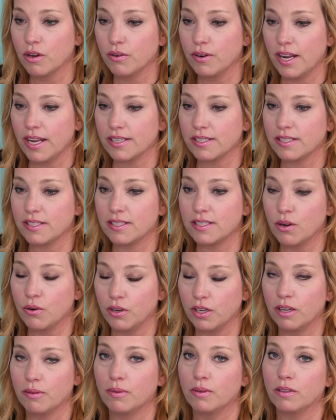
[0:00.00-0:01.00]
as
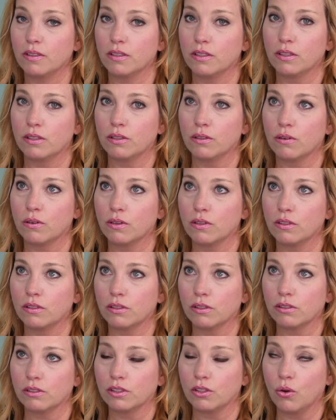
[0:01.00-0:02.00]
sodium lauryl
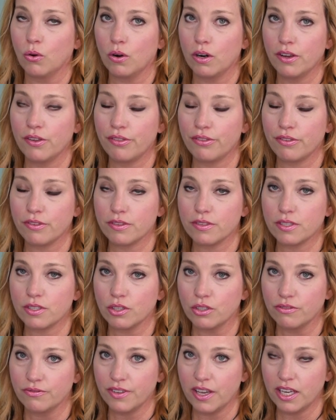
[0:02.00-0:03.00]
or laureth
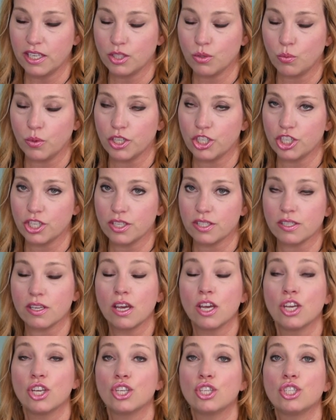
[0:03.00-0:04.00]
sulfate, which is
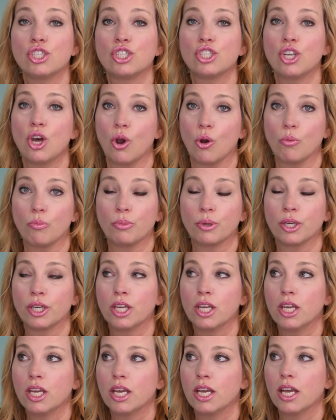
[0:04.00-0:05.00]
soap
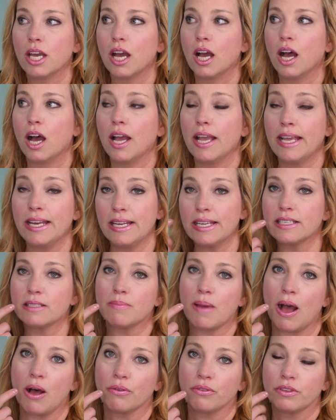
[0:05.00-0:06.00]
in his
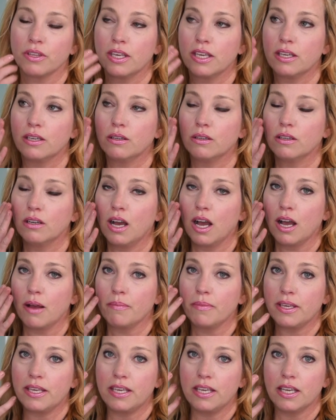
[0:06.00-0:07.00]
mouth.
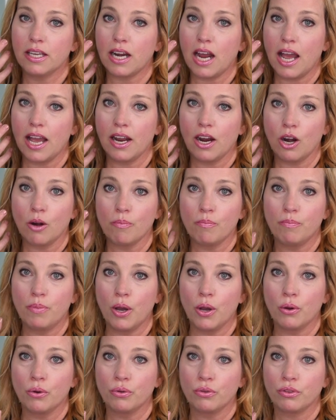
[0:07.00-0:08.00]
He and I are
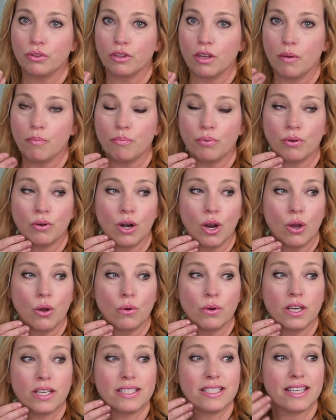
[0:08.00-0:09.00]
both
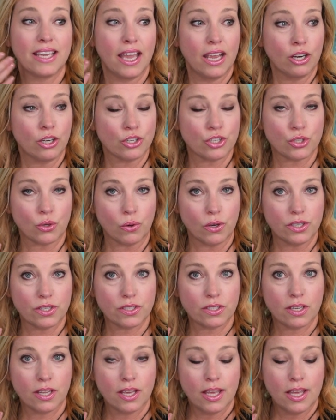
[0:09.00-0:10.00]
prone to canker
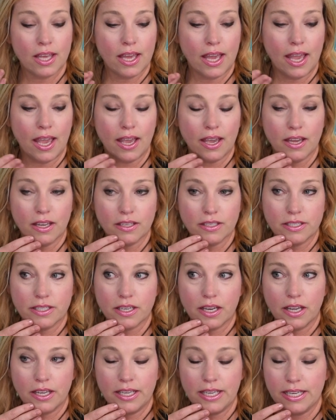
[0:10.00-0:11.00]
sores, and
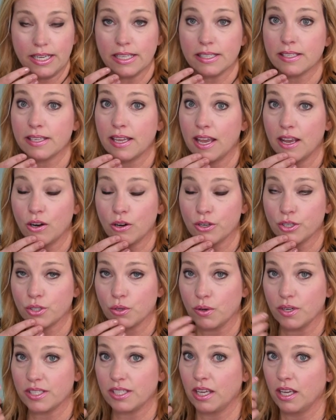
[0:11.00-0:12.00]
he gets canker
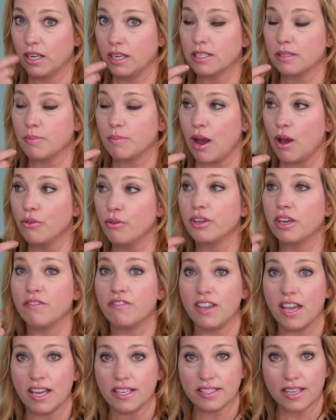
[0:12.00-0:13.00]
sores in his mouth if
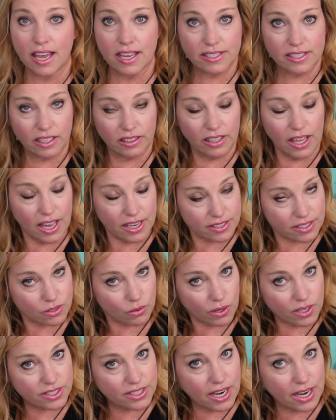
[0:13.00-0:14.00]
he has SLS. So
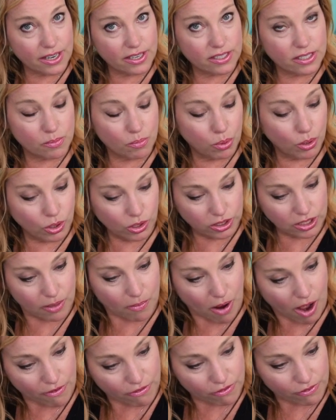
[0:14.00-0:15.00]
our dentist pulled him
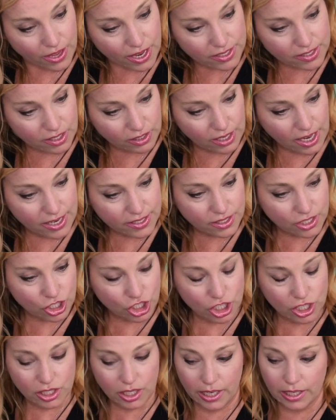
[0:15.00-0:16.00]
off of SLS and
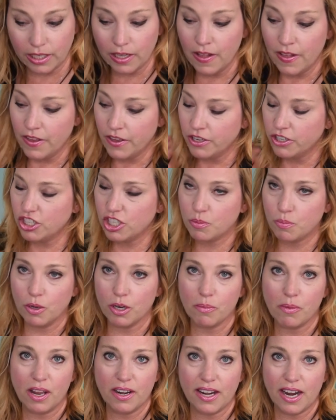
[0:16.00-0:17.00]
she's like, just put
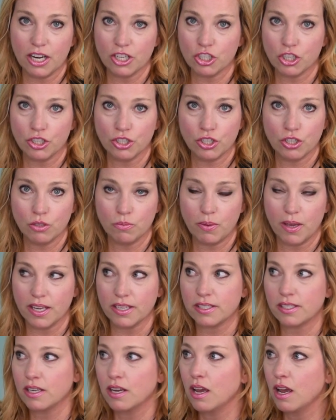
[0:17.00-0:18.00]
him on natural
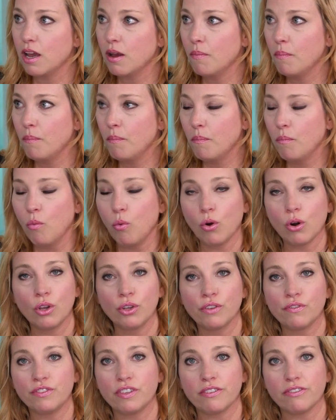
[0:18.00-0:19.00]
toothpaste. World
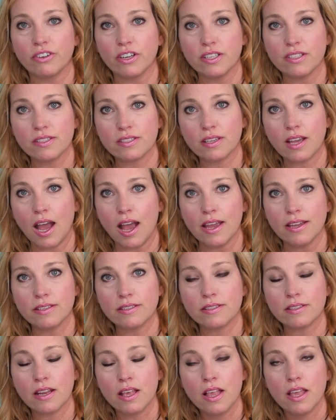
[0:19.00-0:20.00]
of difference,
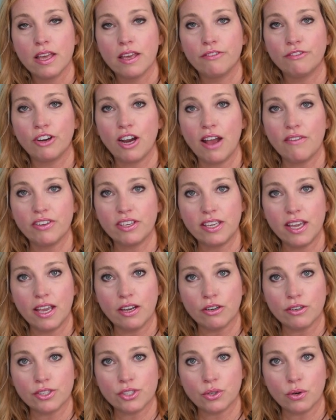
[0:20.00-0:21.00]
guys. If you're having
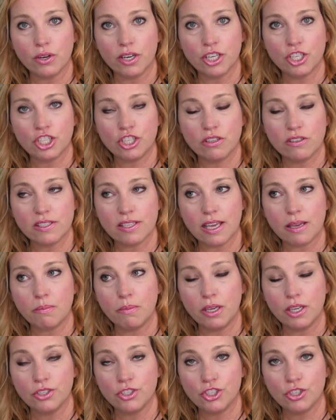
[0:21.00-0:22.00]
canker sore issues like
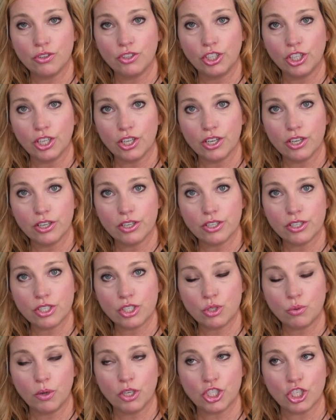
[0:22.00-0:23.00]
me and Junior,
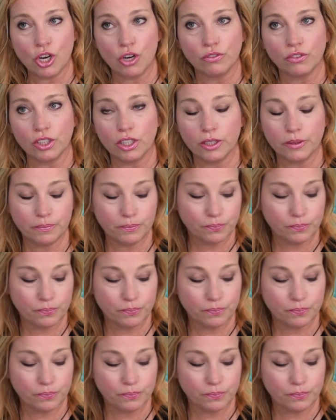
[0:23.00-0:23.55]
switch over.